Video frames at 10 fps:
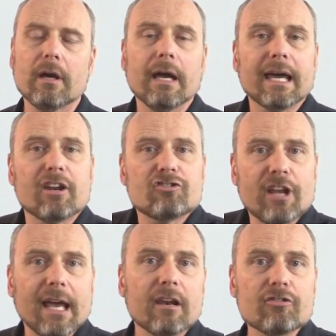And it
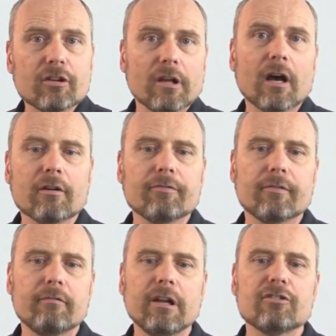challenged a lot of
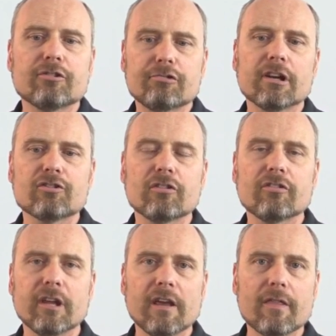religious
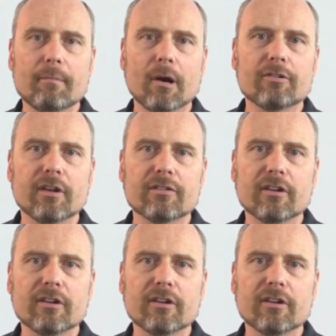traditions in the process.